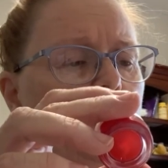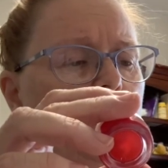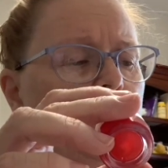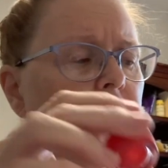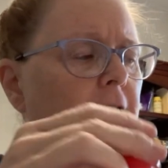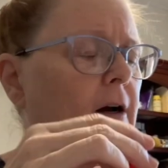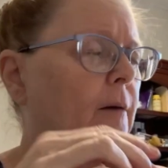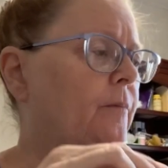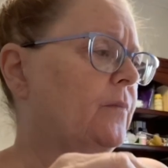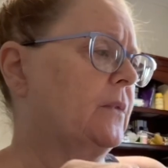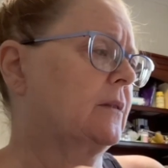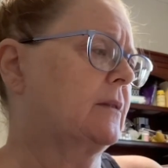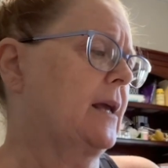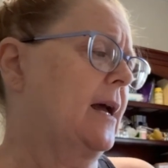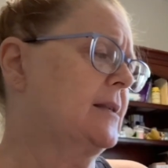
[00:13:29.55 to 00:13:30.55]

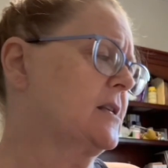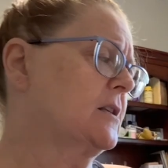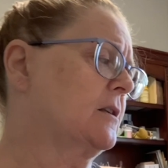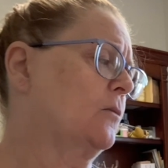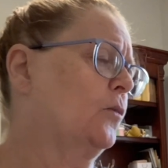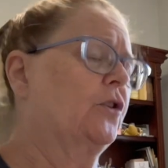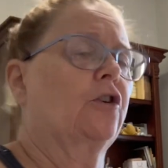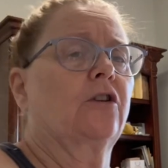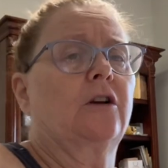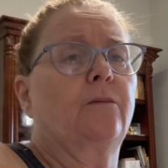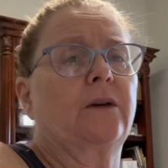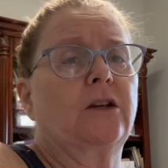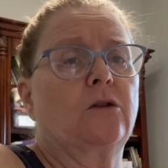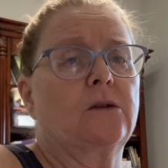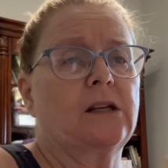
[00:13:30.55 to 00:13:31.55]
That's what you're going
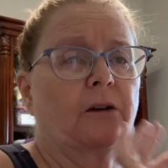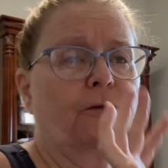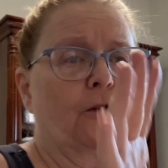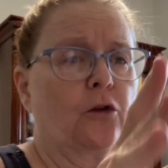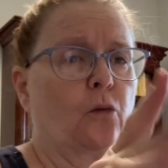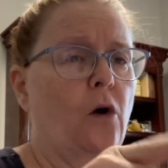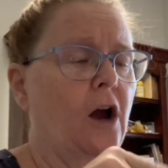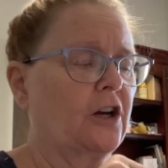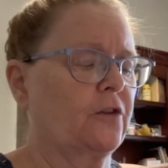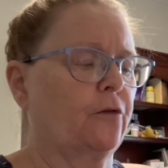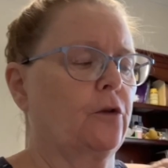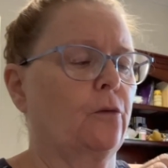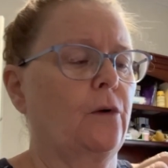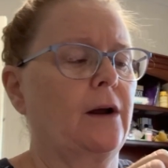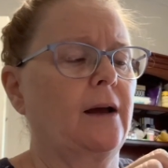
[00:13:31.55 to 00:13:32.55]
to be using for the wash for
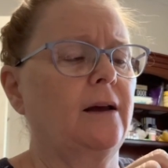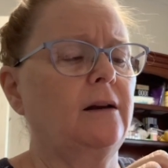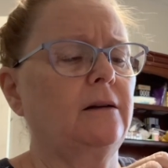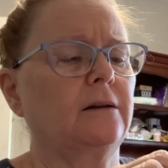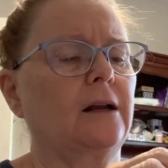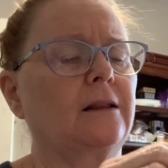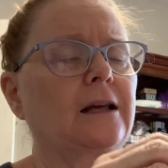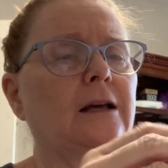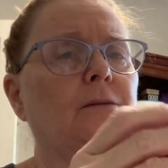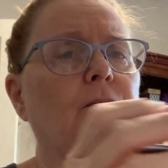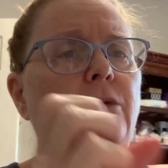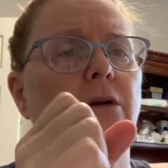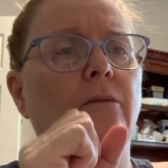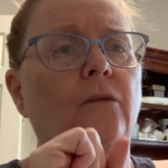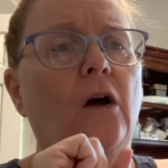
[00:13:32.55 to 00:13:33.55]
the red. And then
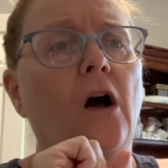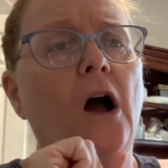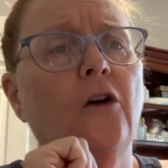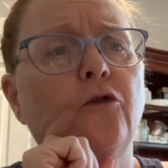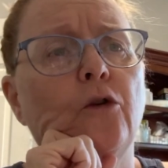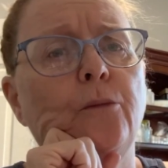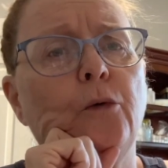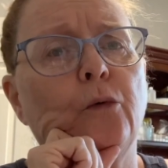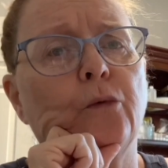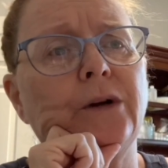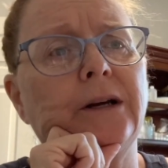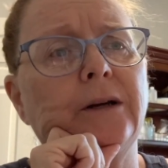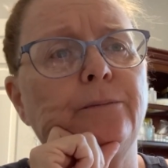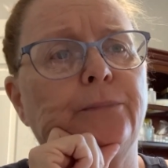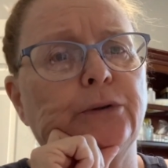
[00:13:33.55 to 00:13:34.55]

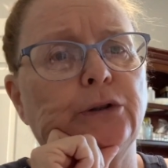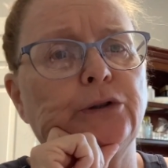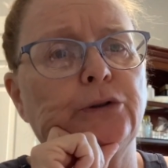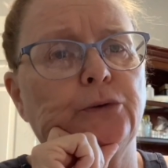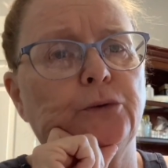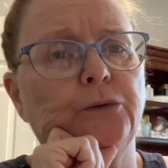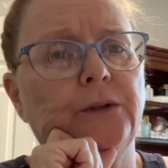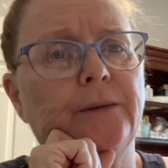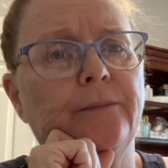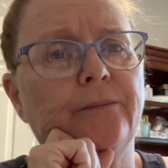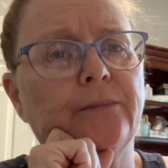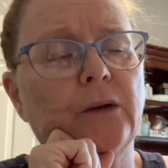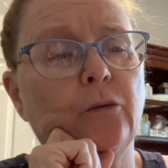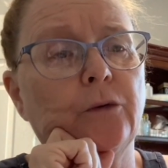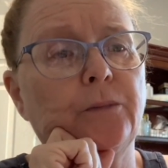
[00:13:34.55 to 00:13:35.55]
aquamarine blue
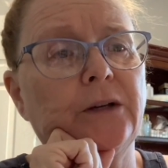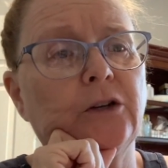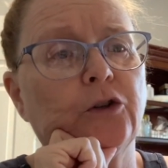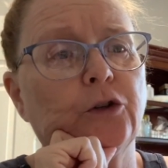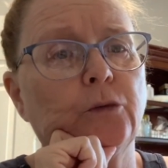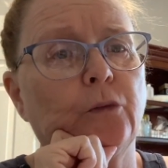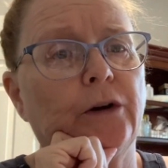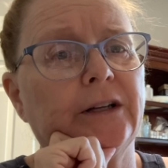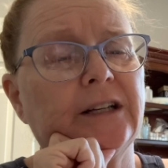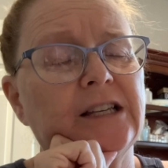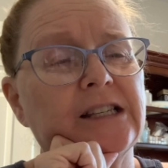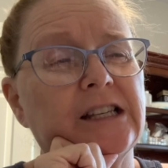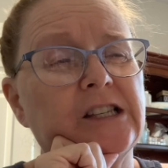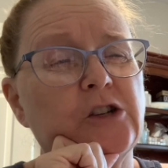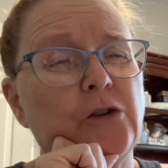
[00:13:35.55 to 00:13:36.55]
would be a good one
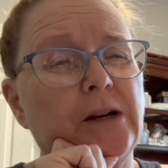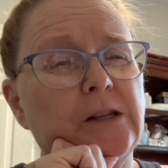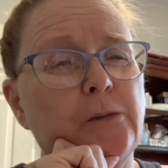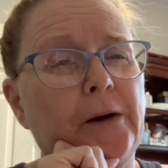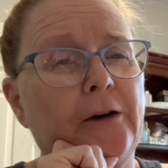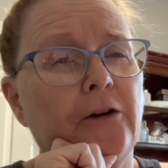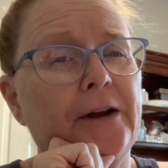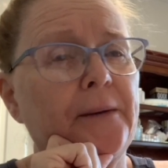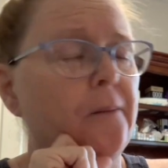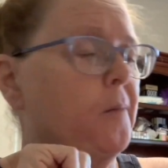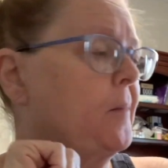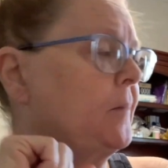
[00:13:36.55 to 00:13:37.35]
because it's transparent.